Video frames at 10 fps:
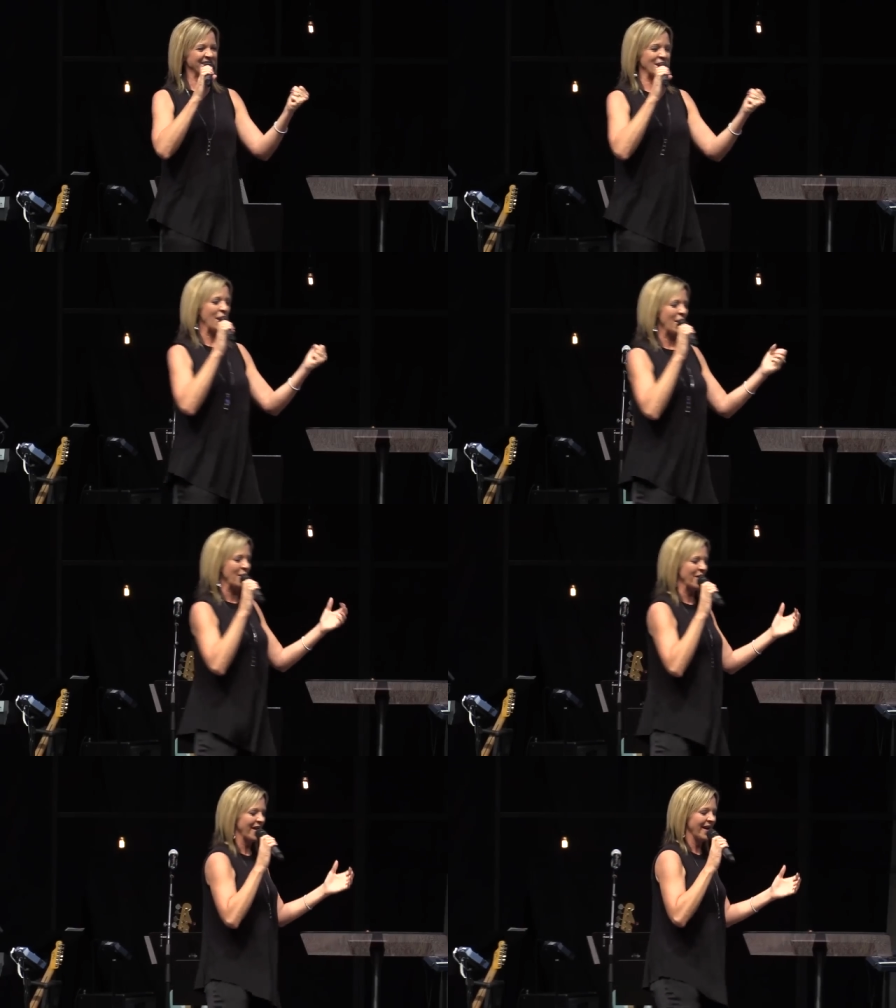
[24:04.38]
So,
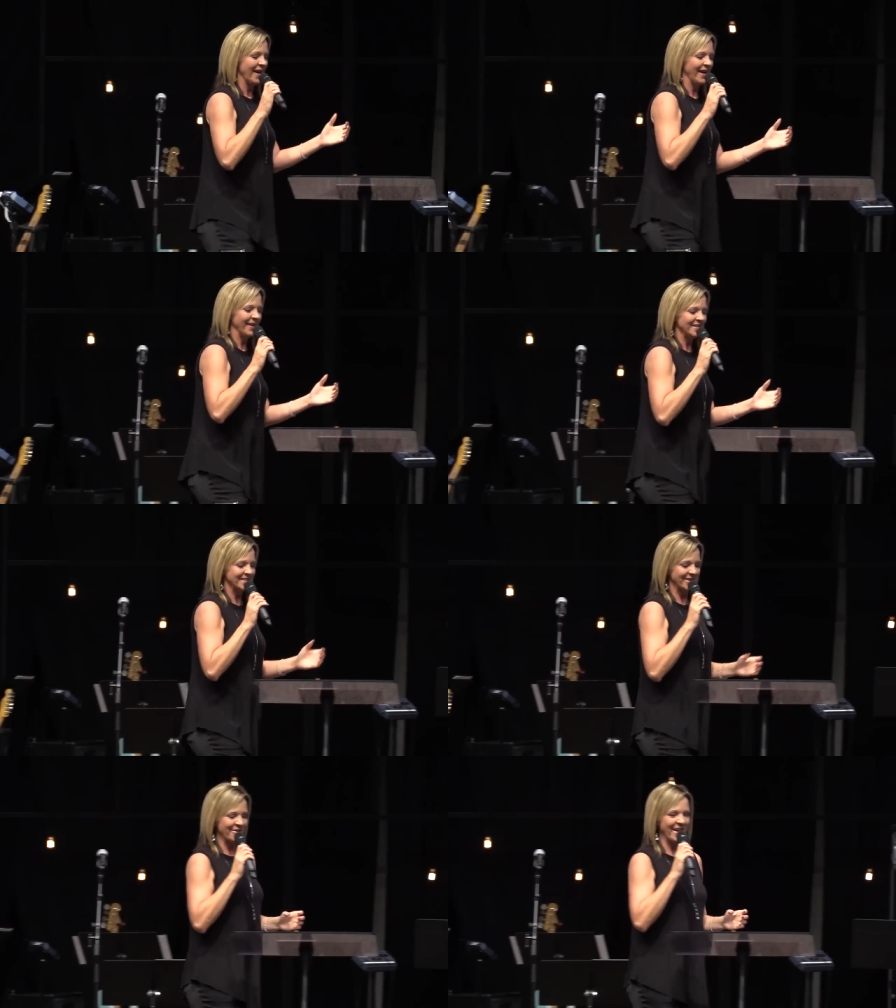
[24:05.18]

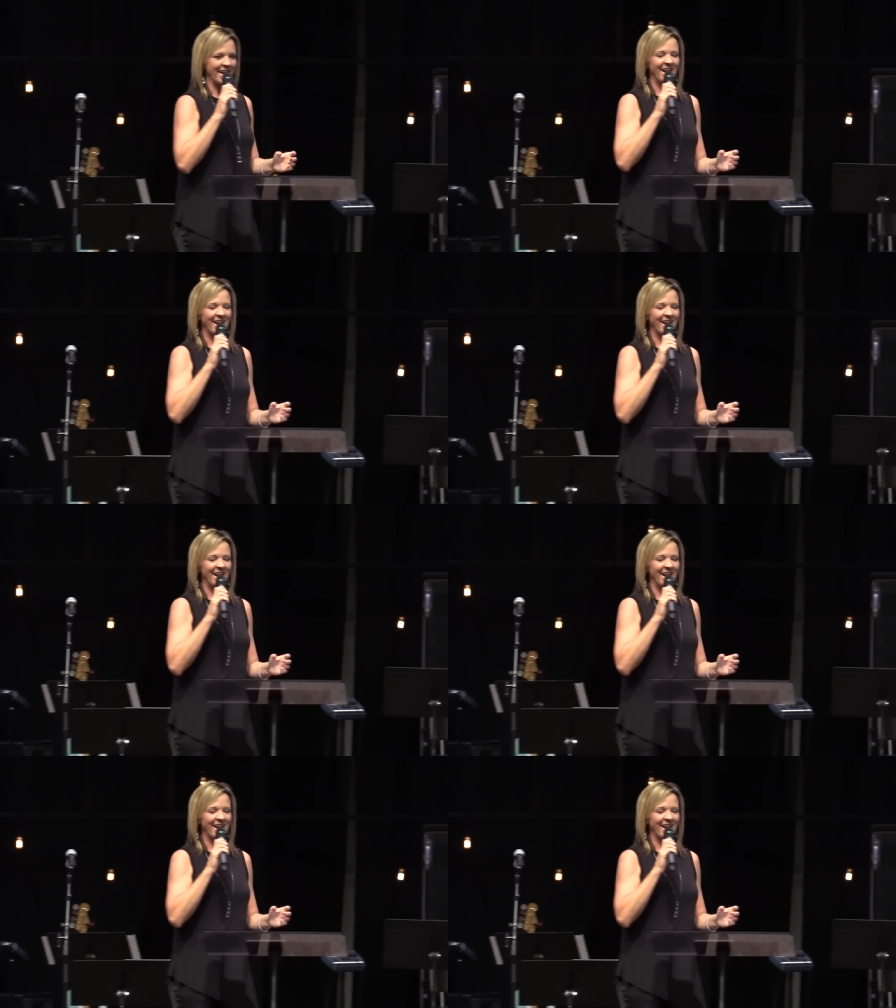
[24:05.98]
so anyway,